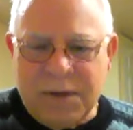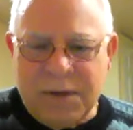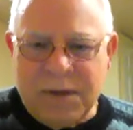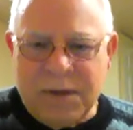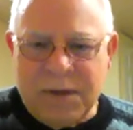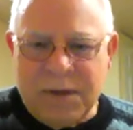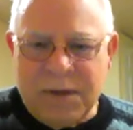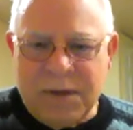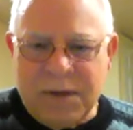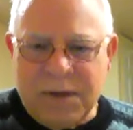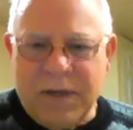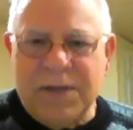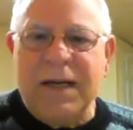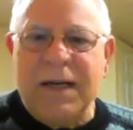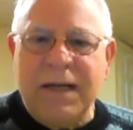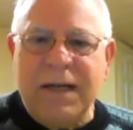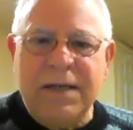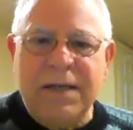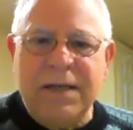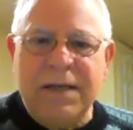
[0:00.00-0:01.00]
So you see,
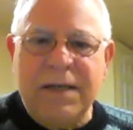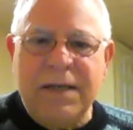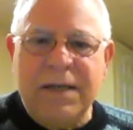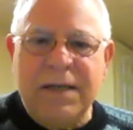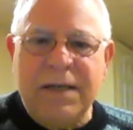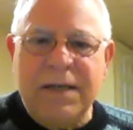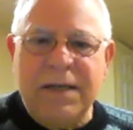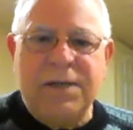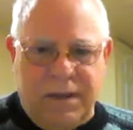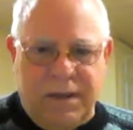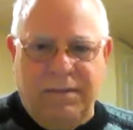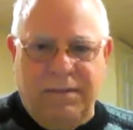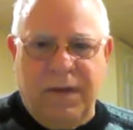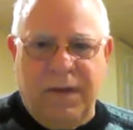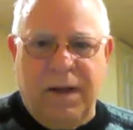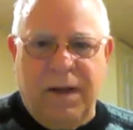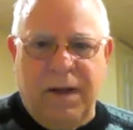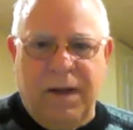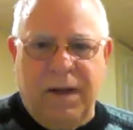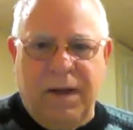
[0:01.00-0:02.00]
it's
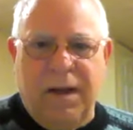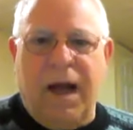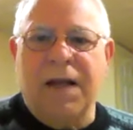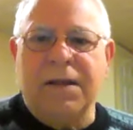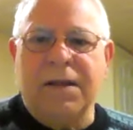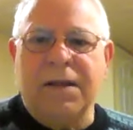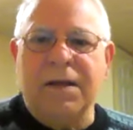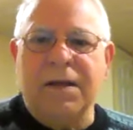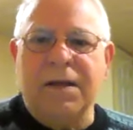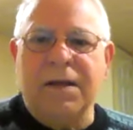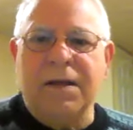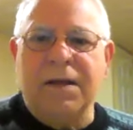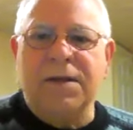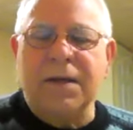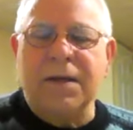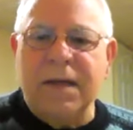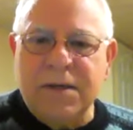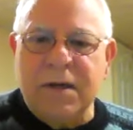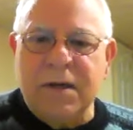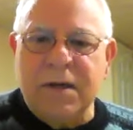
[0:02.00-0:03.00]
easy. I
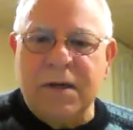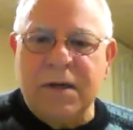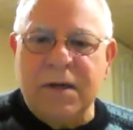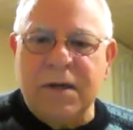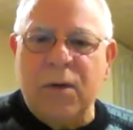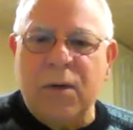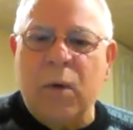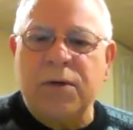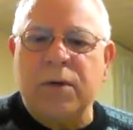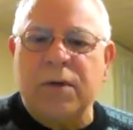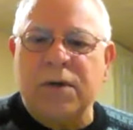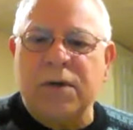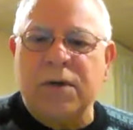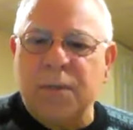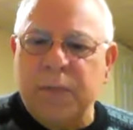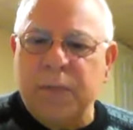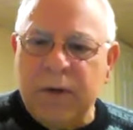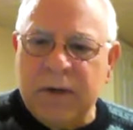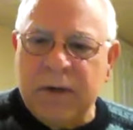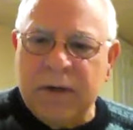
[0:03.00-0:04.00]
think it's easy
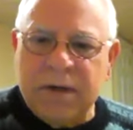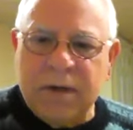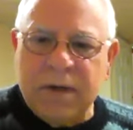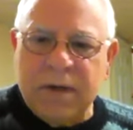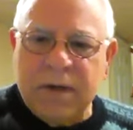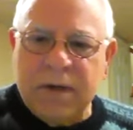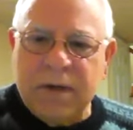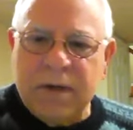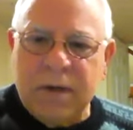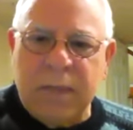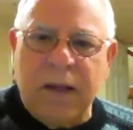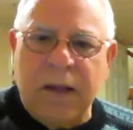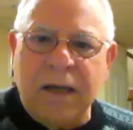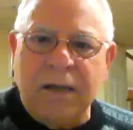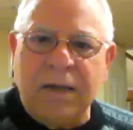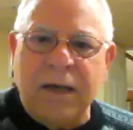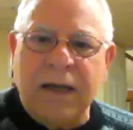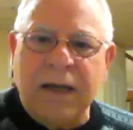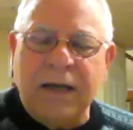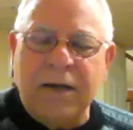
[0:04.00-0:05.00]
once you experience
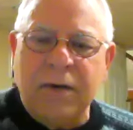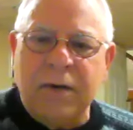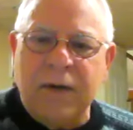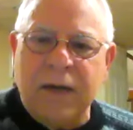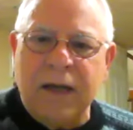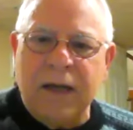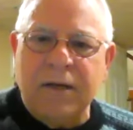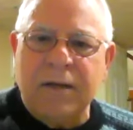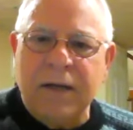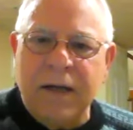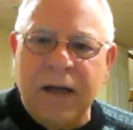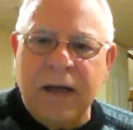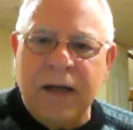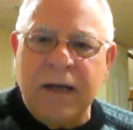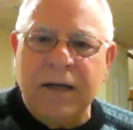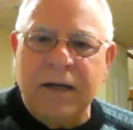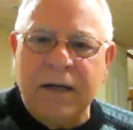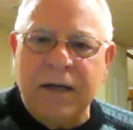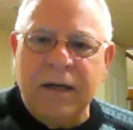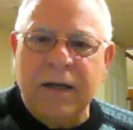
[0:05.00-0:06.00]
something like that to
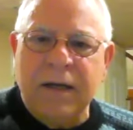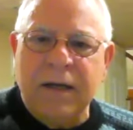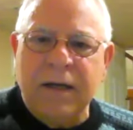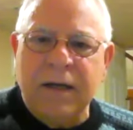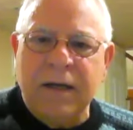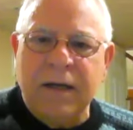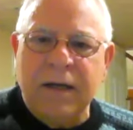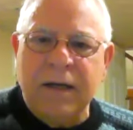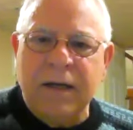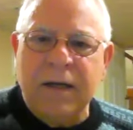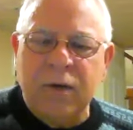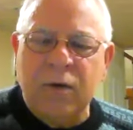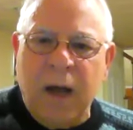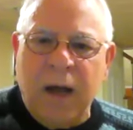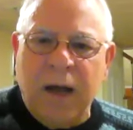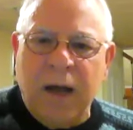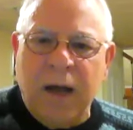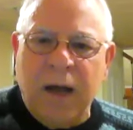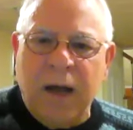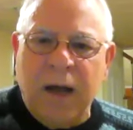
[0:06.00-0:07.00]
get the idea in
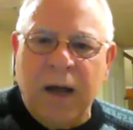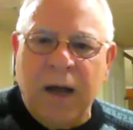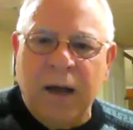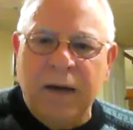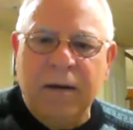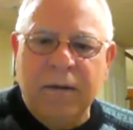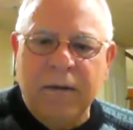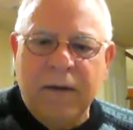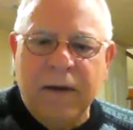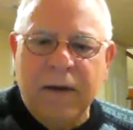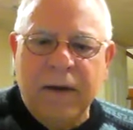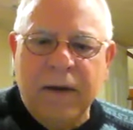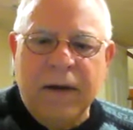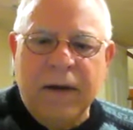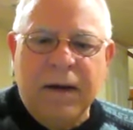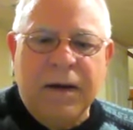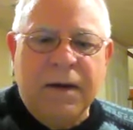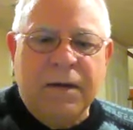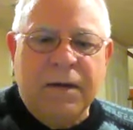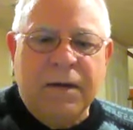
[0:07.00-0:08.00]
your mind
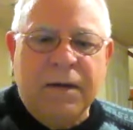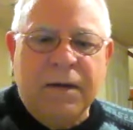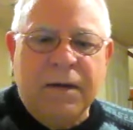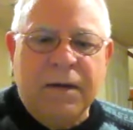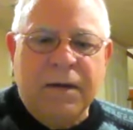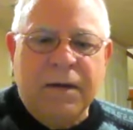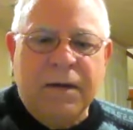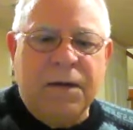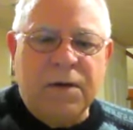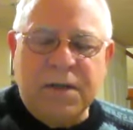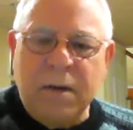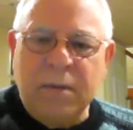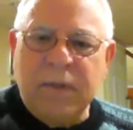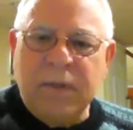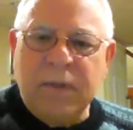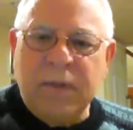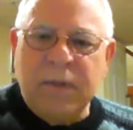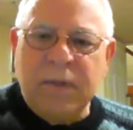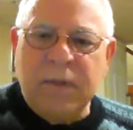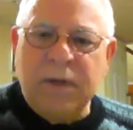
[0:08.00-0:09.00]
that
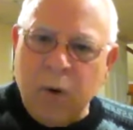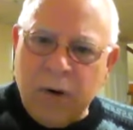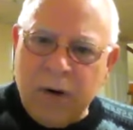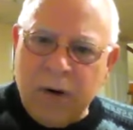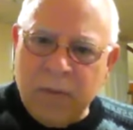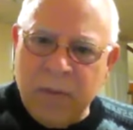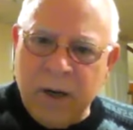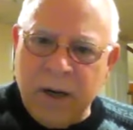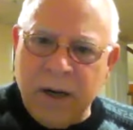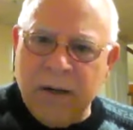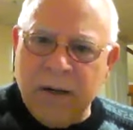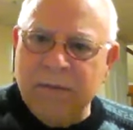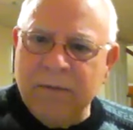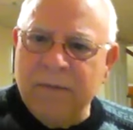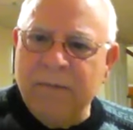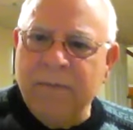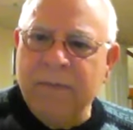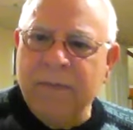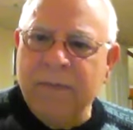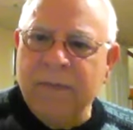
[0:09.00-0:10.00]
there's something to
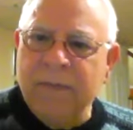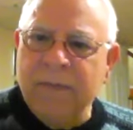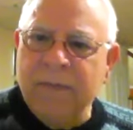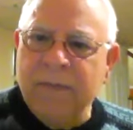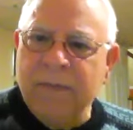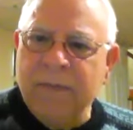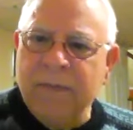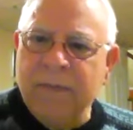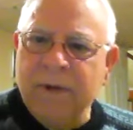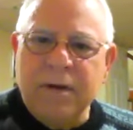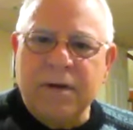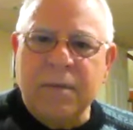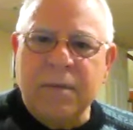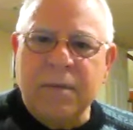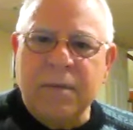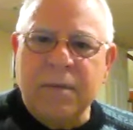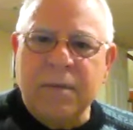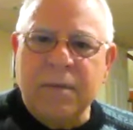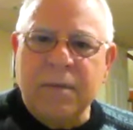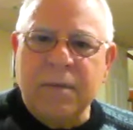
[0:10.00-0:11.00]
worry about,
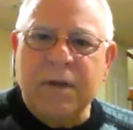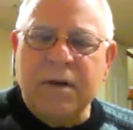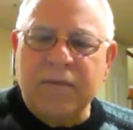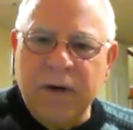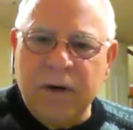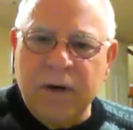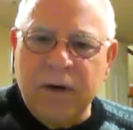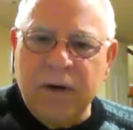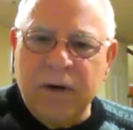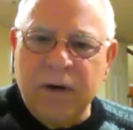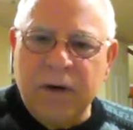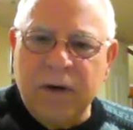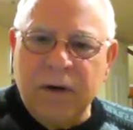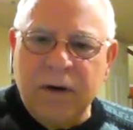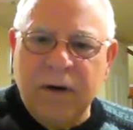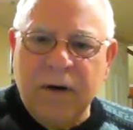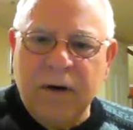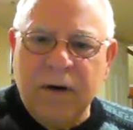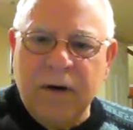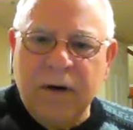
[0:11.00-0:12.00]
something to
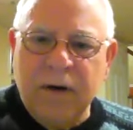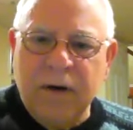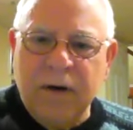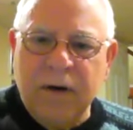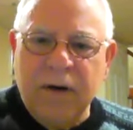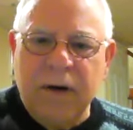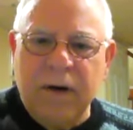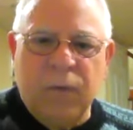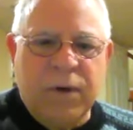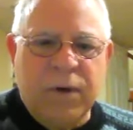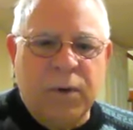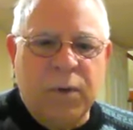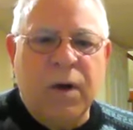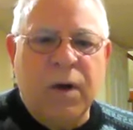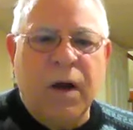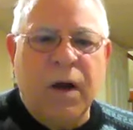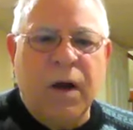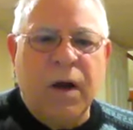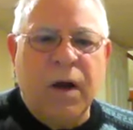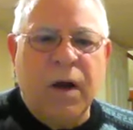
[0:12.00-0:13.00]
fear
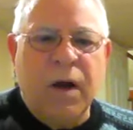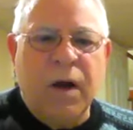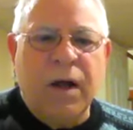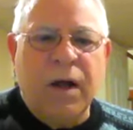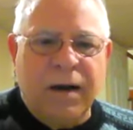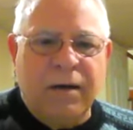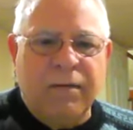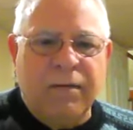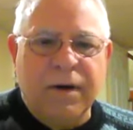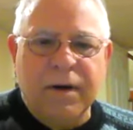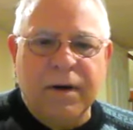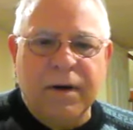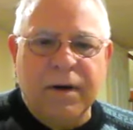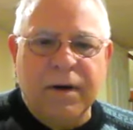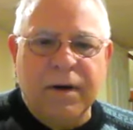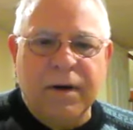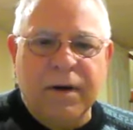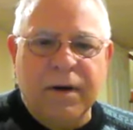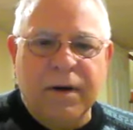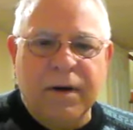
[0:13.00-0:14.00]
if we do not
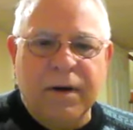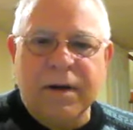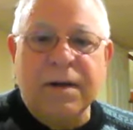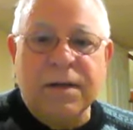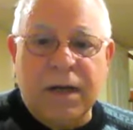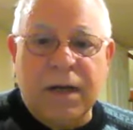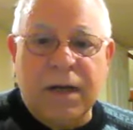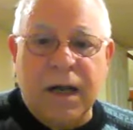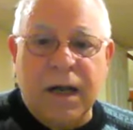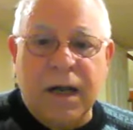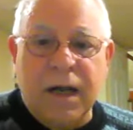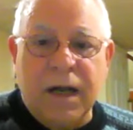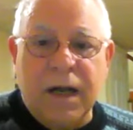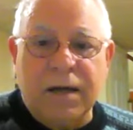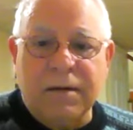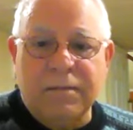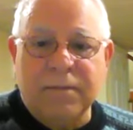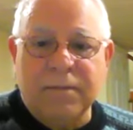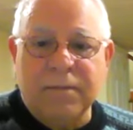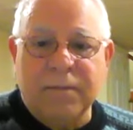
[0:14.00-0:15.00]
have
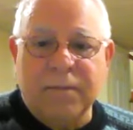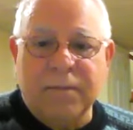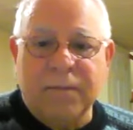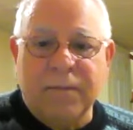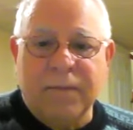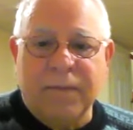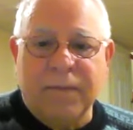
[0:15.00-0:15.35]
sunlight.